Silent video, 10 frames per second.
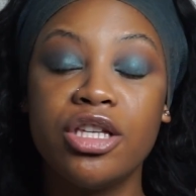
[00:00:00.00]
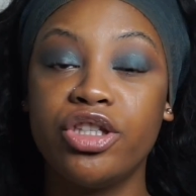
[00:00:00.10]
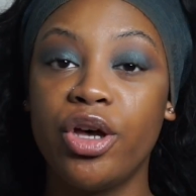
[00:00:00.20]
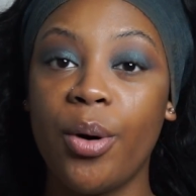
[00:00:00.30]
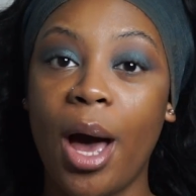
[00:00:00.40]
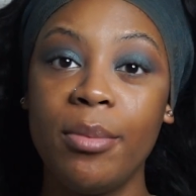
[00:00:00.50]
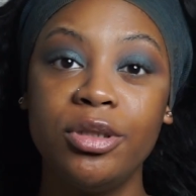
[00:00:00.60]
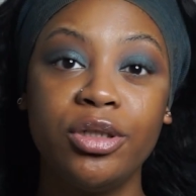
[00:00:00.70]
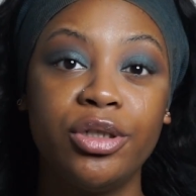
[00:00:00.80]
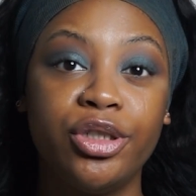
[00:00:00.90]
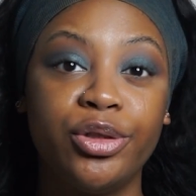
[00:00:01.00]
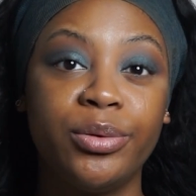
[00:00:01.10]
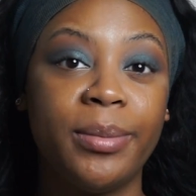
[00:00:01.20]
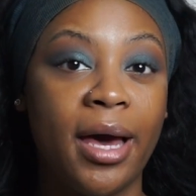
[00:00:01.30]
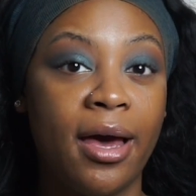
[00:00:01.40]
So I'm just gonna
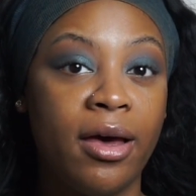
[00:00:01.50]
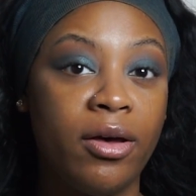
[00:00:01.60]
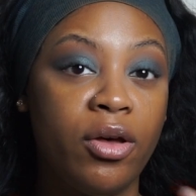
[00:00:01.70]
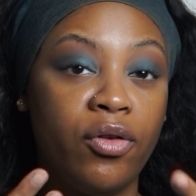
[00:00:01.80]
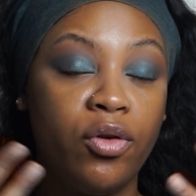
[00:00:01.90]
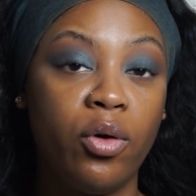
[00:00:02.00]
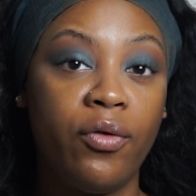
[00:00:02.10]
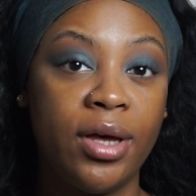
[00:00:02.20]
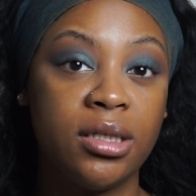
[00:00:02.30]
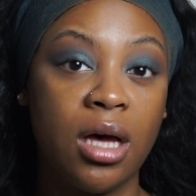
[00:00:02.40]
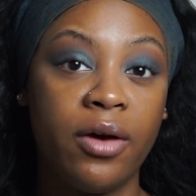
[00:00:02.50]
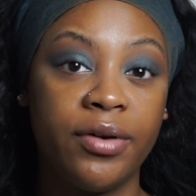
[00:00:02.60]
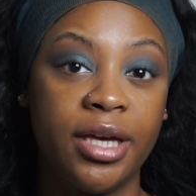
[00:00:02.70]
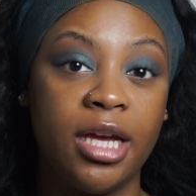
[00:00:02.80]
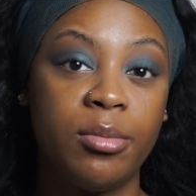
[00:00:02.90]
do my full face
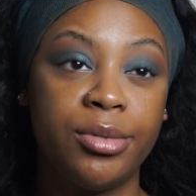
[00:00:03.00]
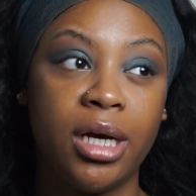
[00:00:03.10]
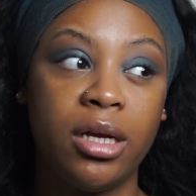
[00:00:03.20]
off camera.